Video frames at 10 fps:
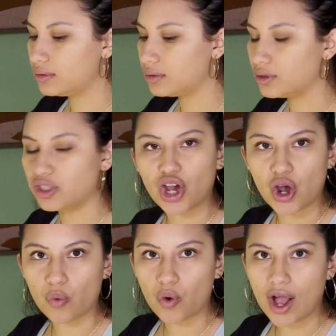
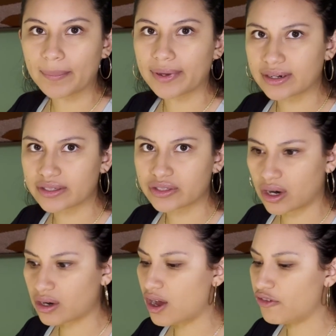no, I'm gonna
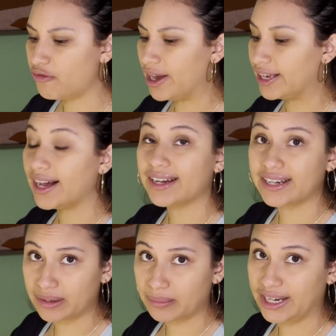start off by cutting my